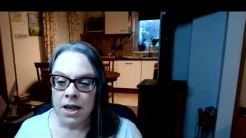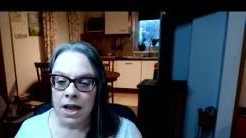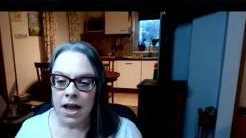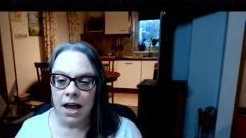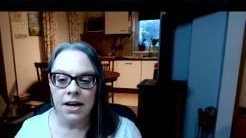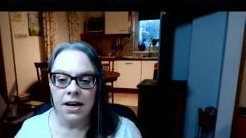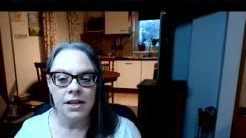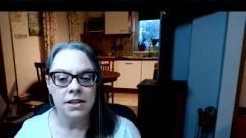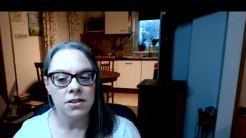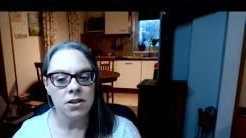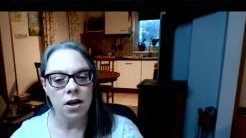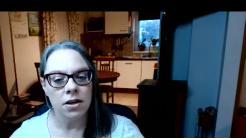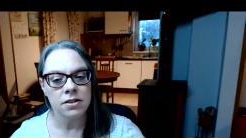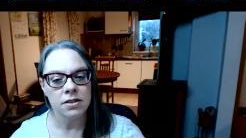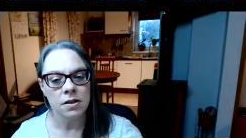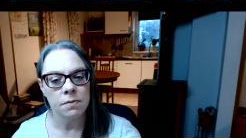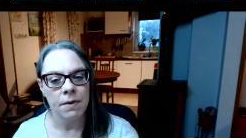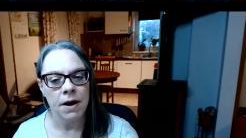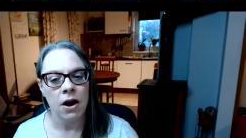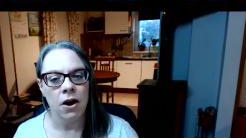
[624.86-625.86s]
And he
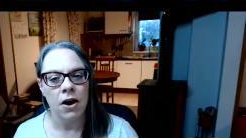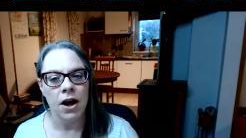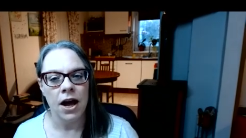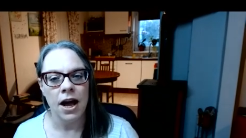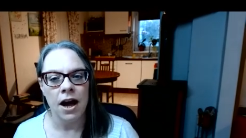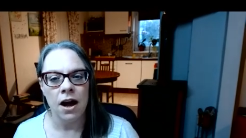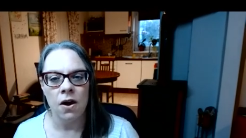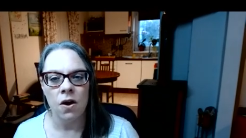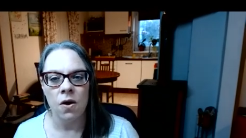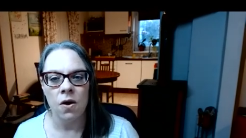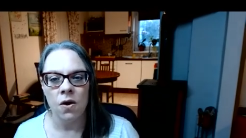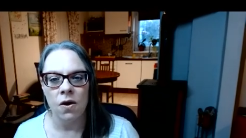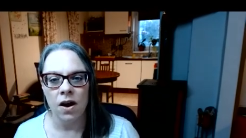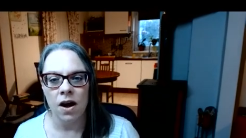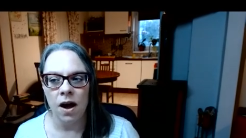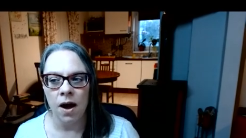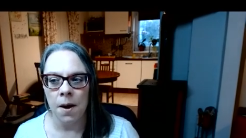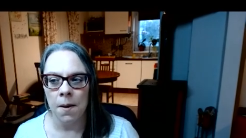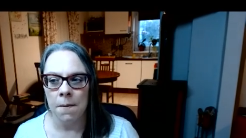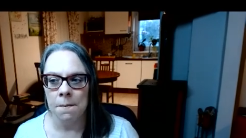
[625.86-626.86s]
talks about how
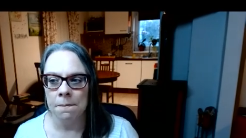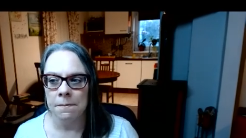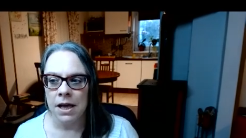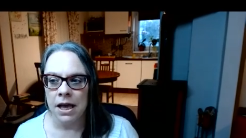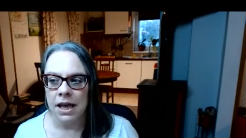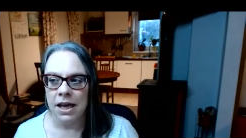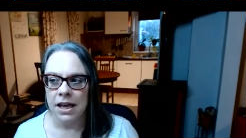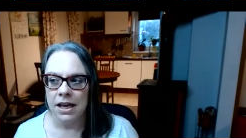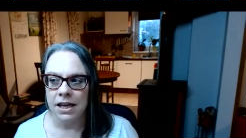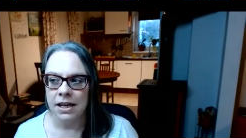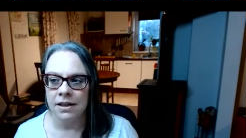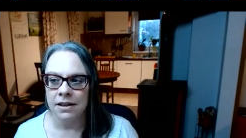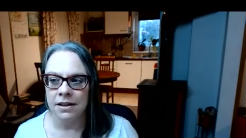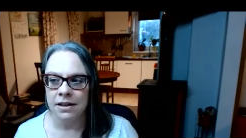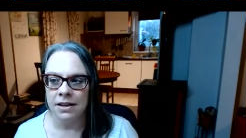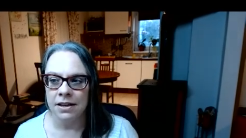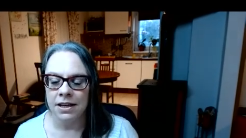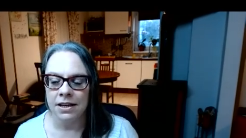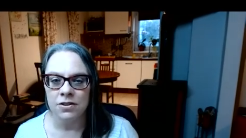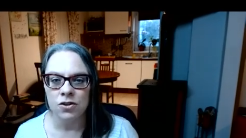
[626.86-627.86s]
um,
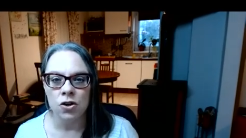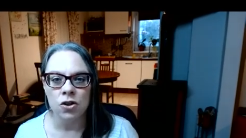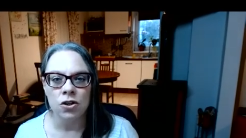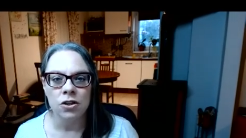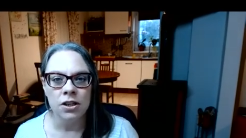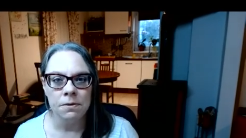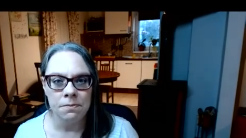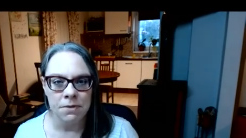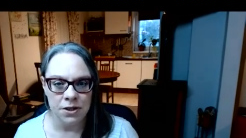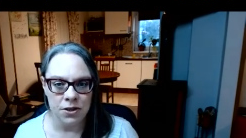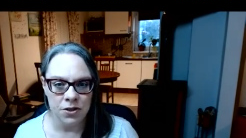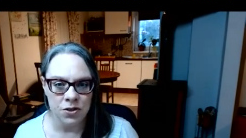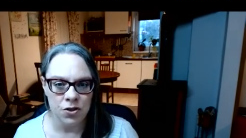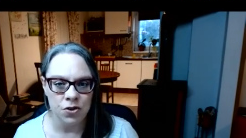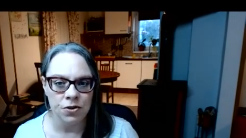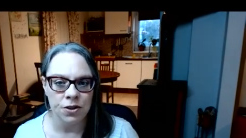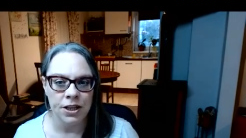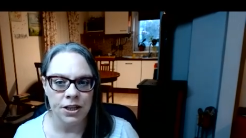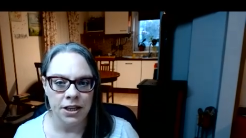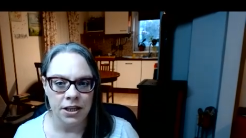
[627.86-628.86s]
in his early
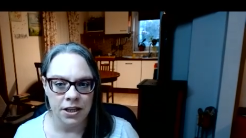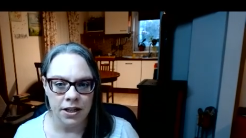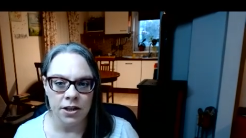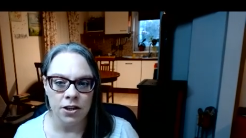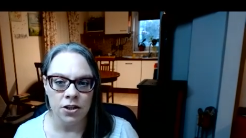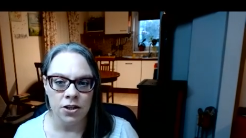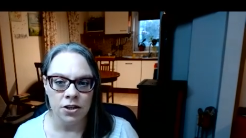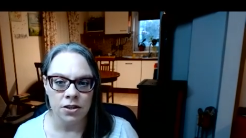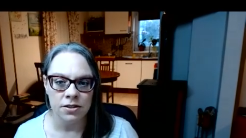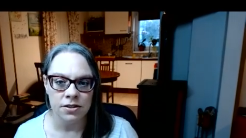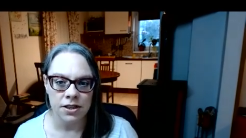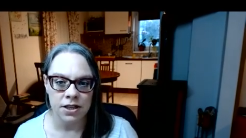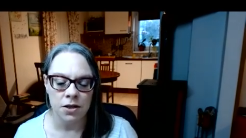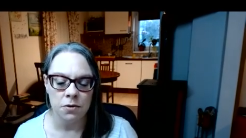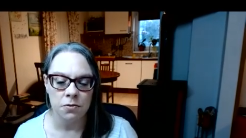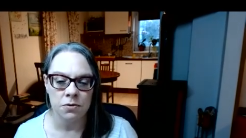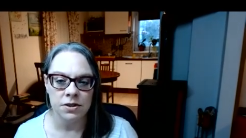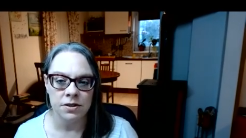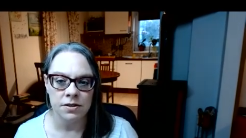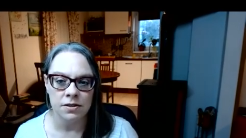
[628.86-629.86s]
ministry years,
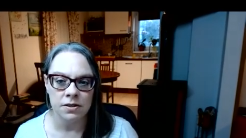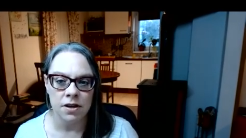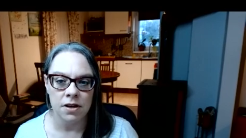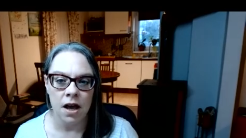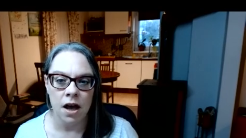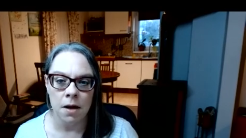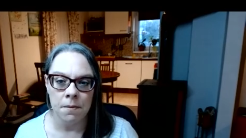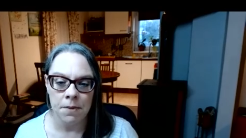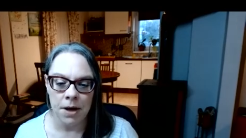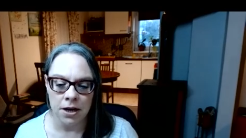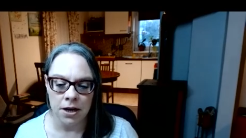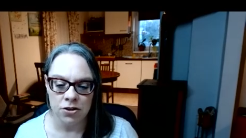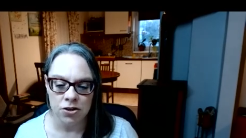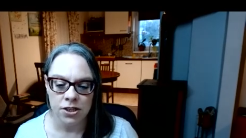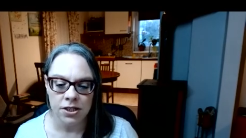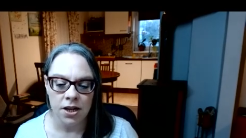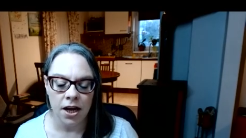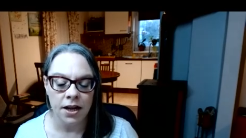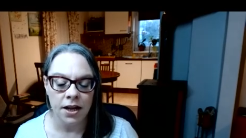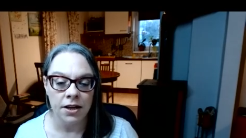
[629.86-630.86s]
he was um,
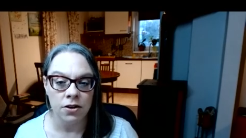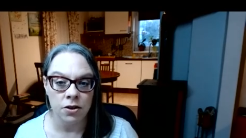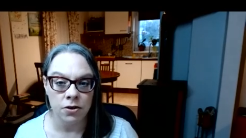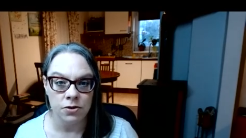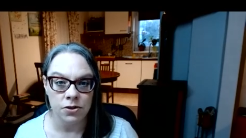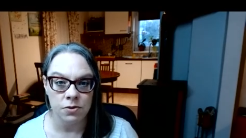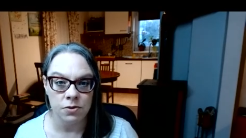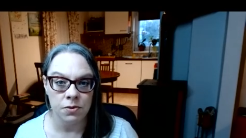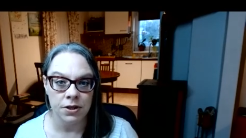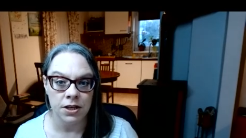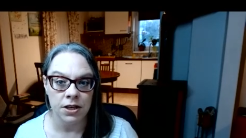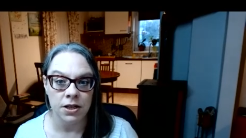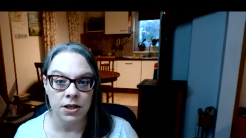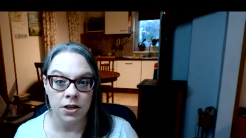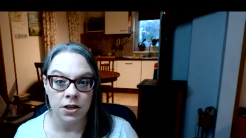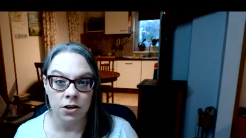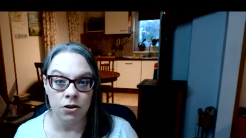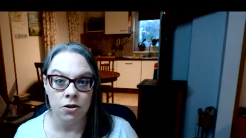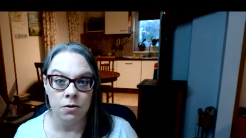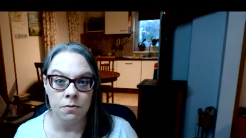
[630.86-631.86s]
actually diagnosed with an
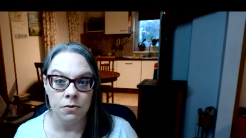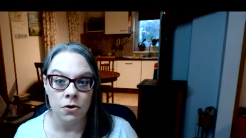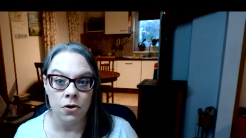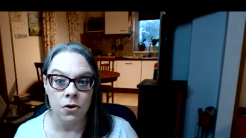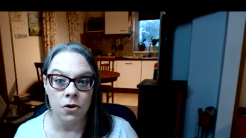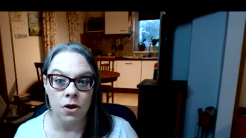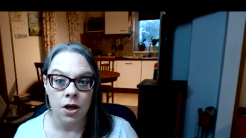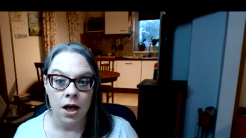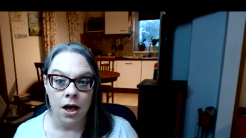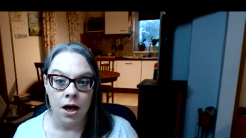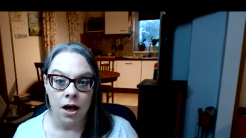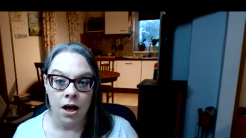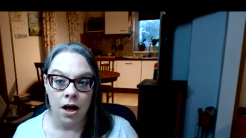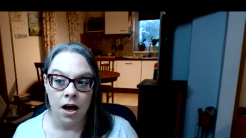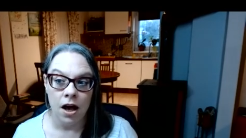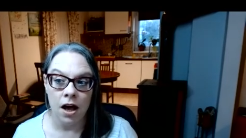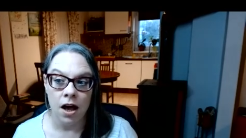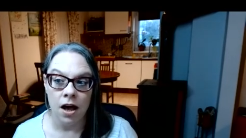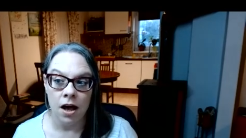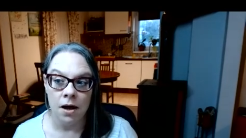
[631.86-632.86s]
incurable
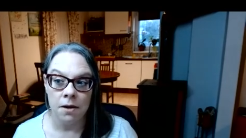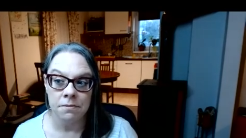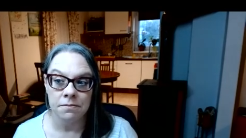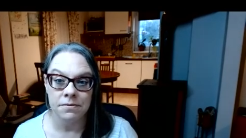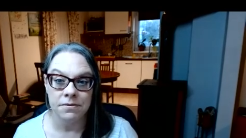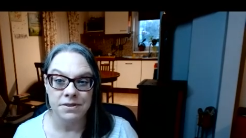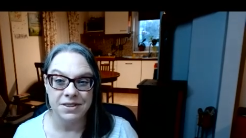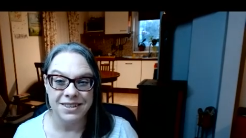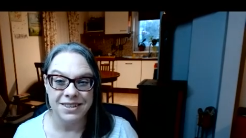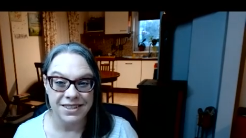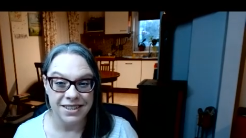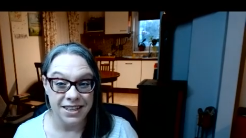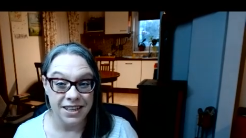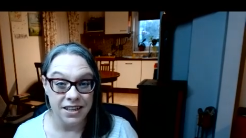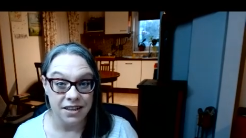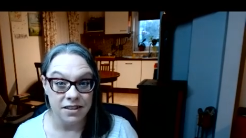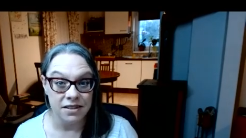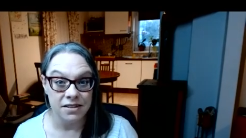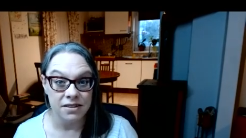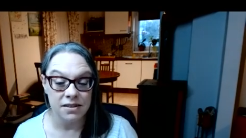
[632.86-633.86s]
um,
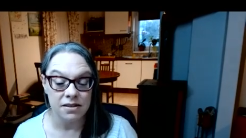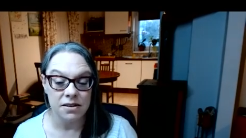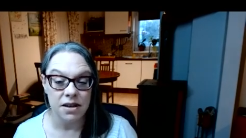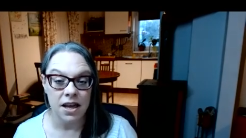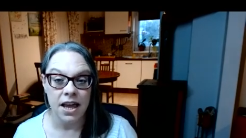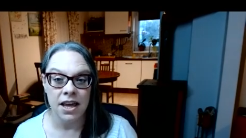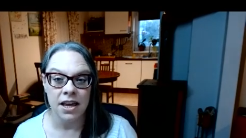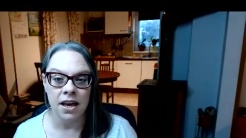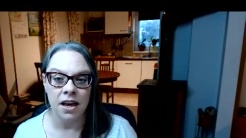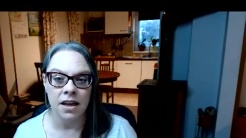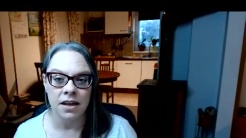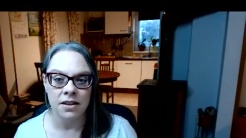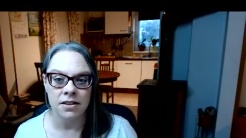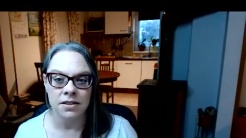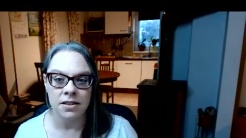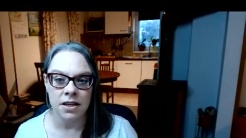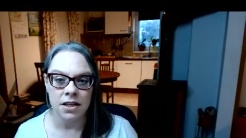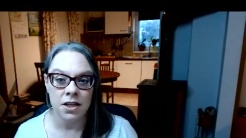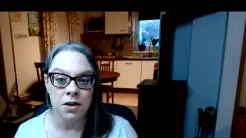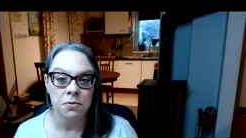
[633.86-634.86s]
disease,
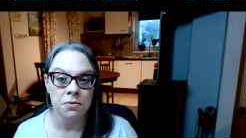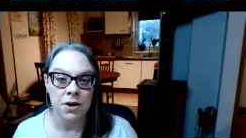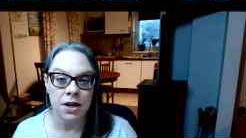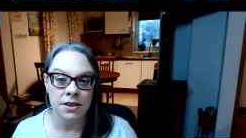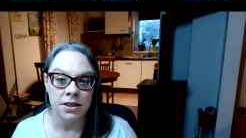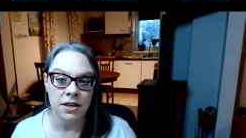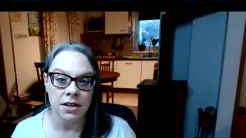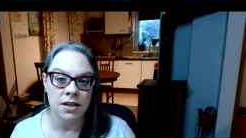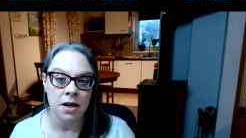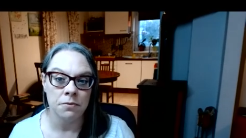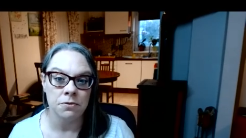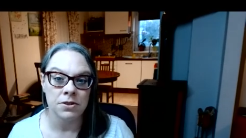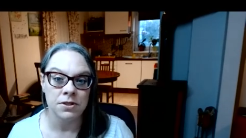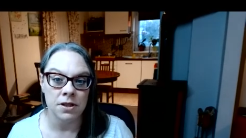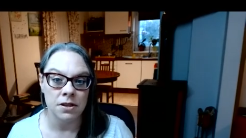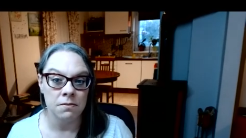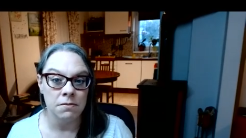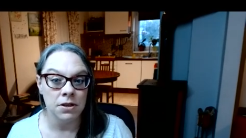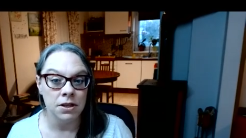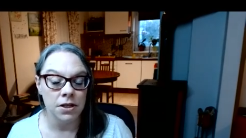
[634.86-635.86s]
and he at that time was
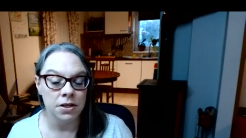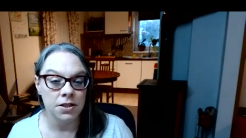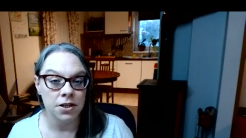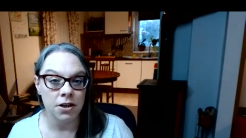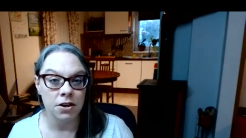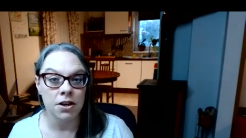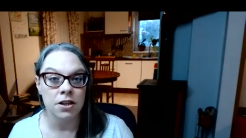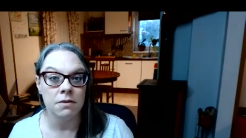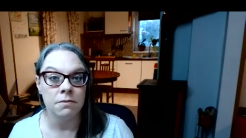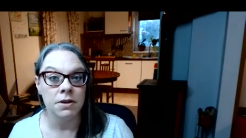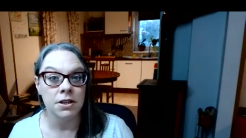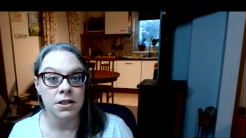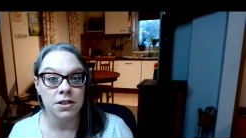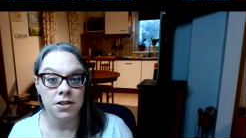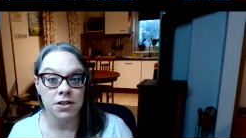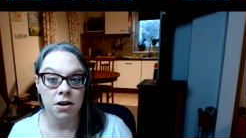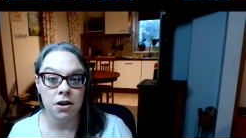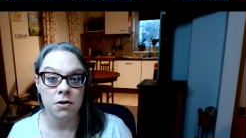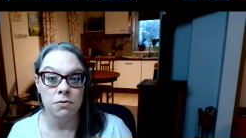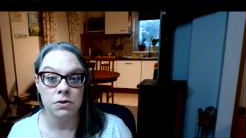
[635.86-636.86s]
in the military. The
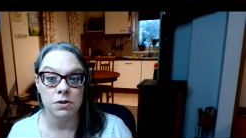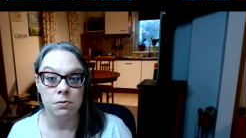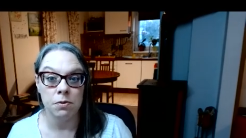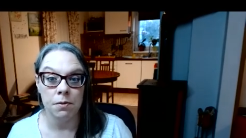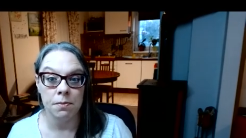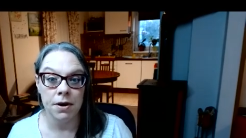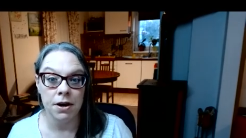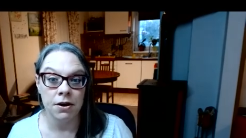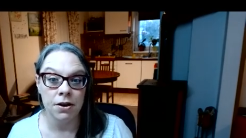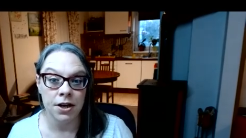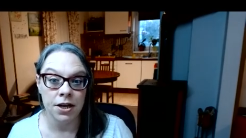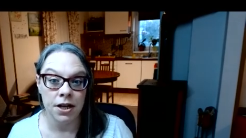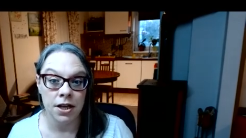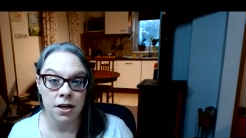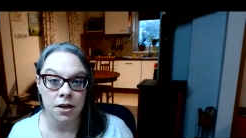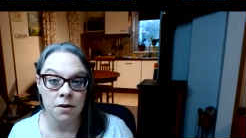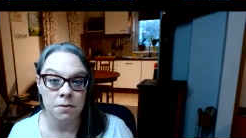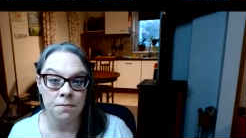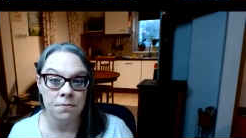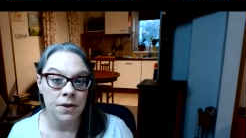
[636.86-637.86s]
military was preparing
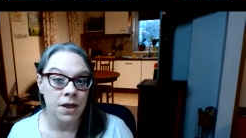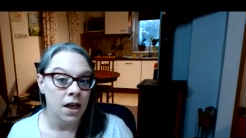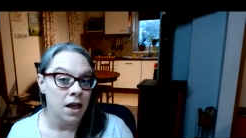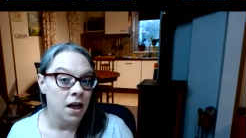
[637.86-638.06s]
him,